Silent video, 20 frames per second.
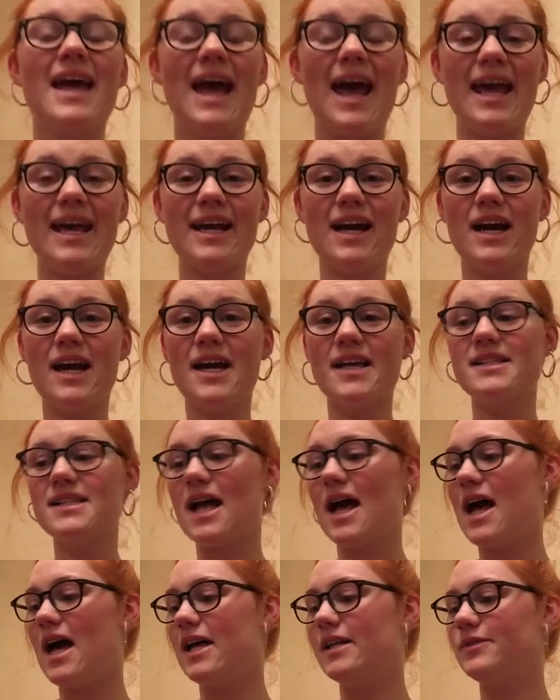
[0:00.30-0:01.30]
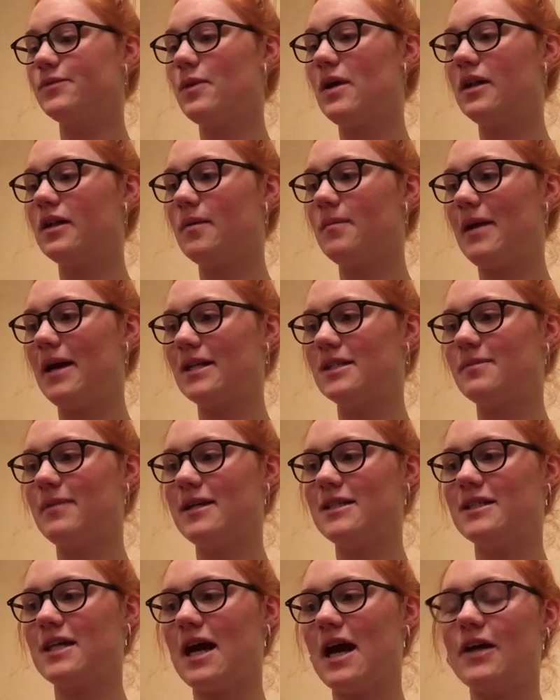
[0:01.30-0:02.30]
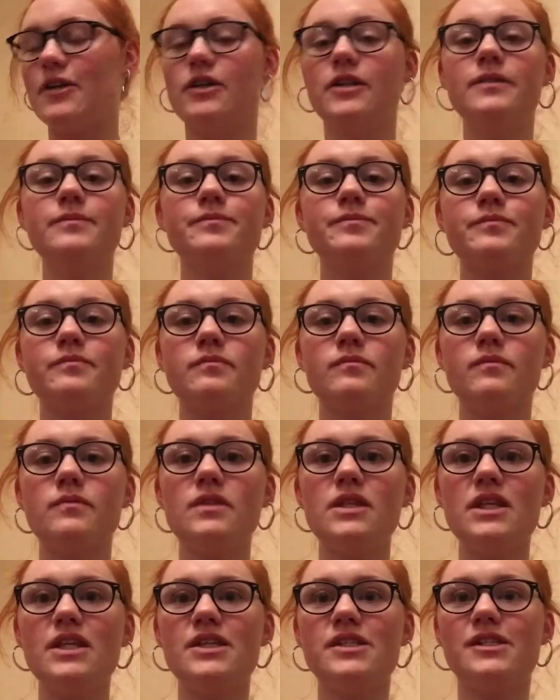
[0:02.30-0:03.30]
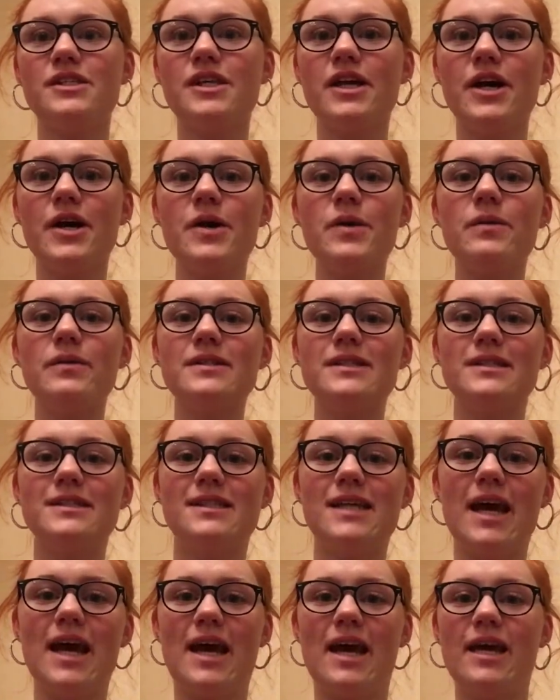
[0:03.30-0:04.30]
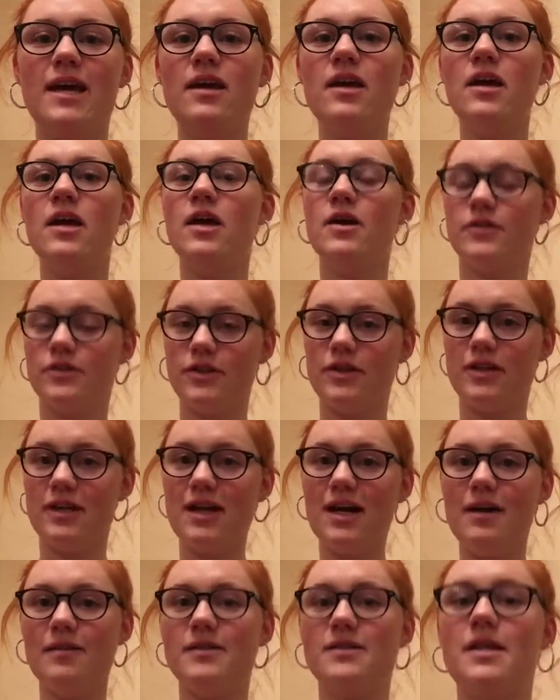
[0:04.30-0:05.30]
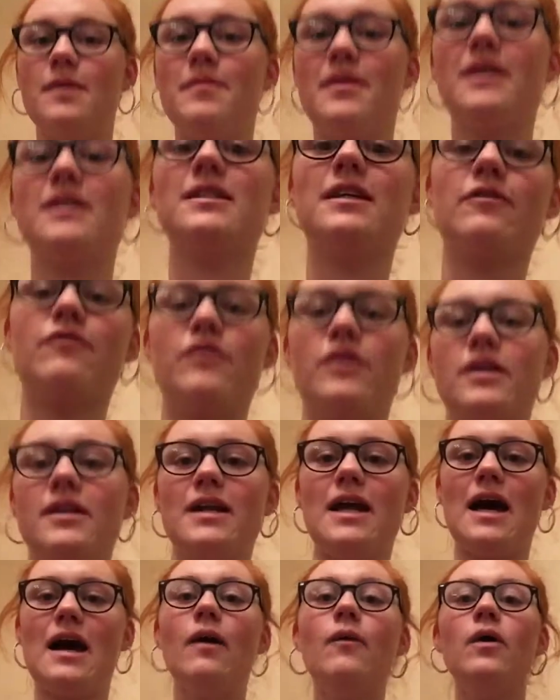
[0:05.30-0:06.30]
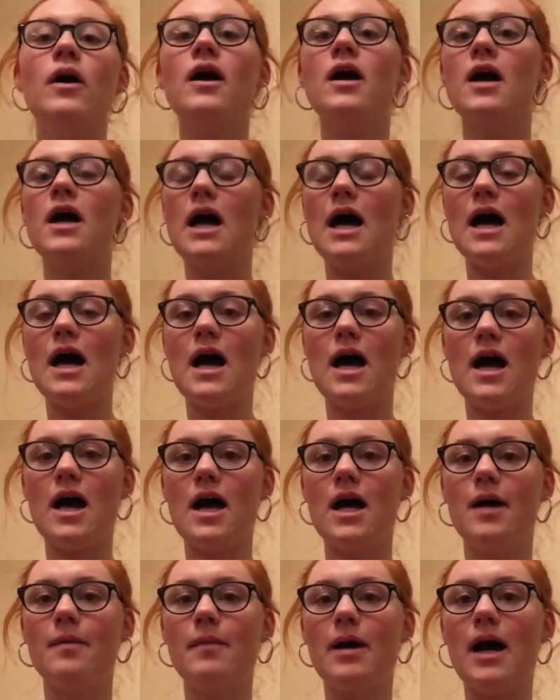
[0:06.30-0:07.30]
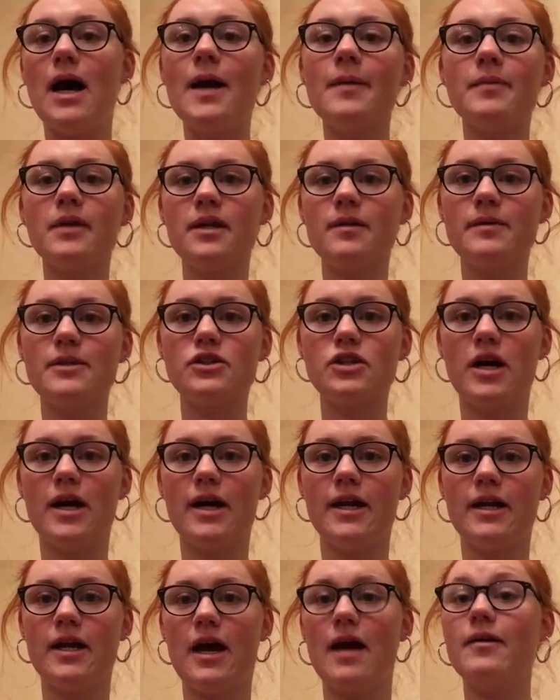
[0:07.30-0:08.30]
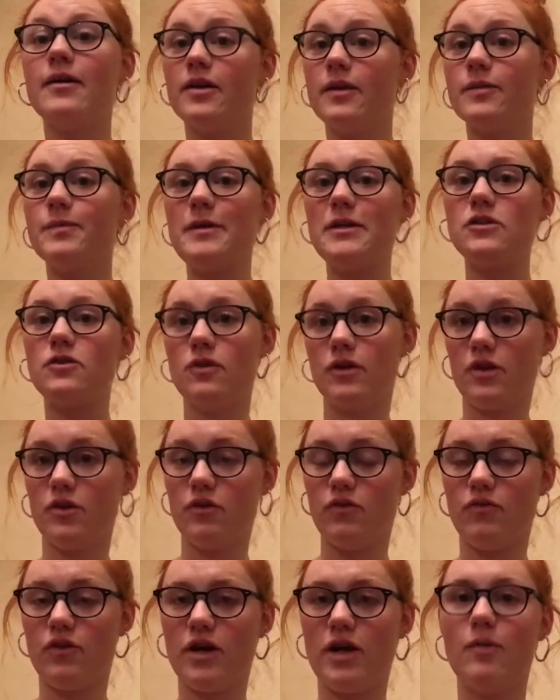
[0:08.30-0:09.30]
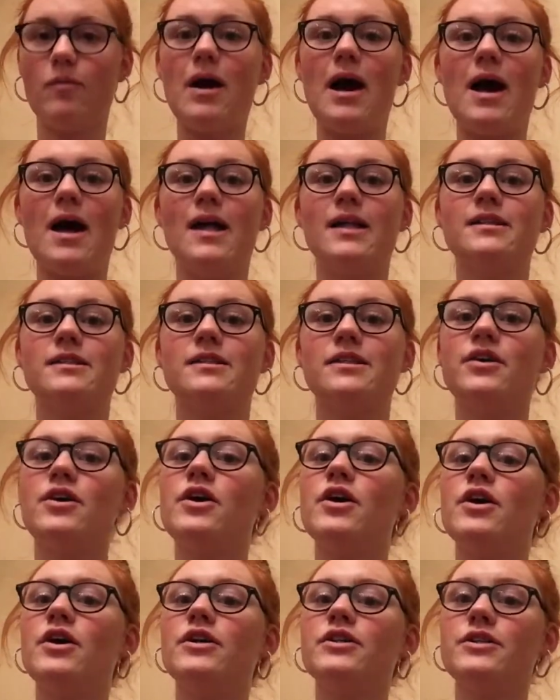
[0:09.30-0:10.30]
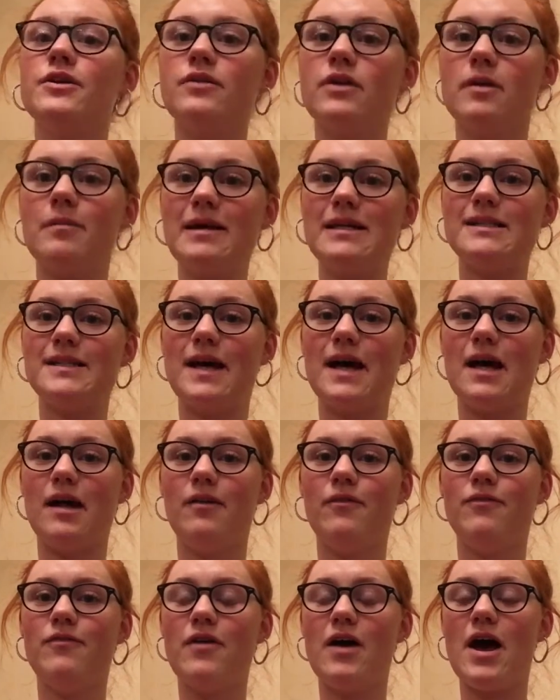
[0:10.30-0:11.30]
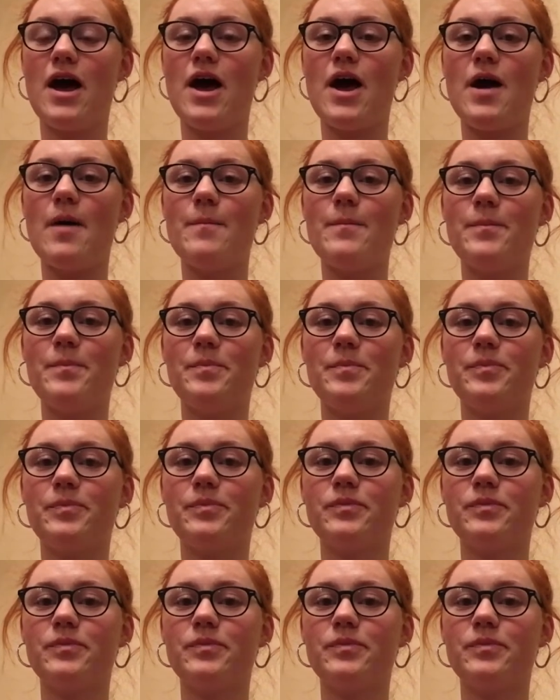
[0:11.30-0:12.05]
Hey guys, and welcome back to my channel. So today, doing a little something different now. I'm going to be talking you through and doing on myself a